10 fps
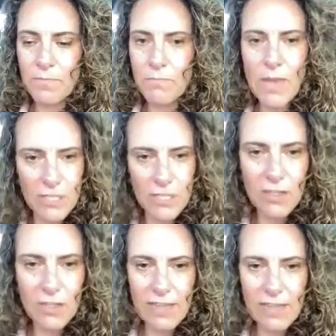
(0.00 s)
based
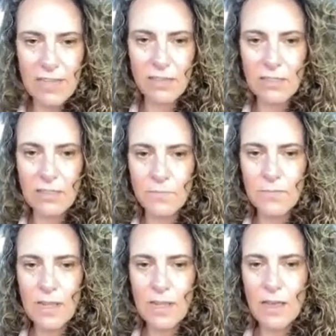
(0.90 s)
on their sex.
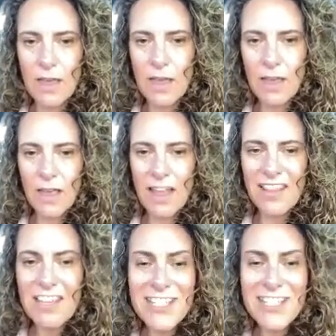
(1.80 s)

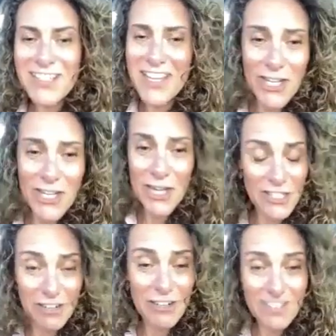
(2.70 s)
And these essentially are
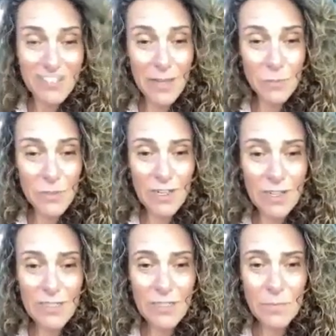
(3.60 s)
stereotypes,
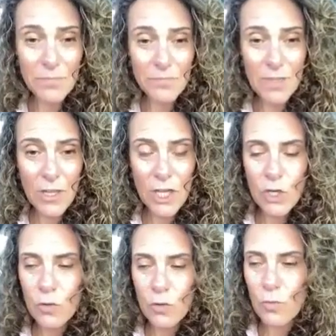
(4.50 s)
right?
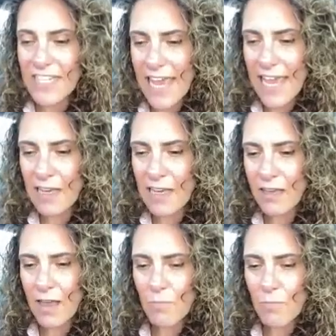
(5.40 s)
We take
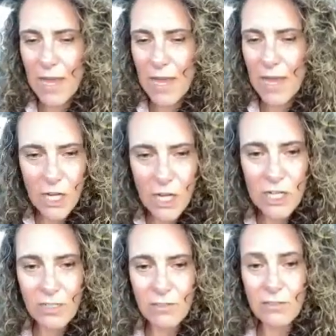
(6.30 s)

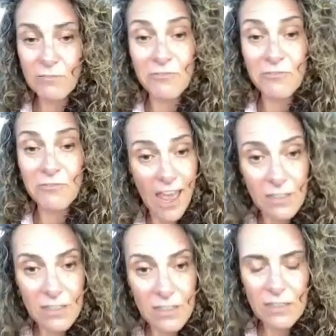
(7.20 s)
biological facts
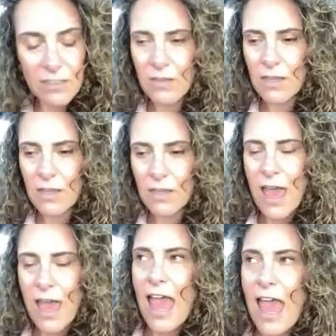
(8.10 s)

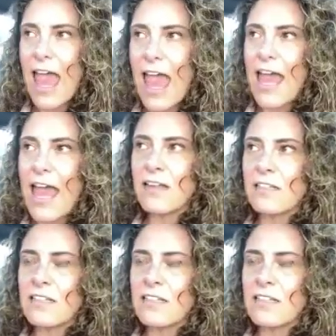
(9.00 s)
and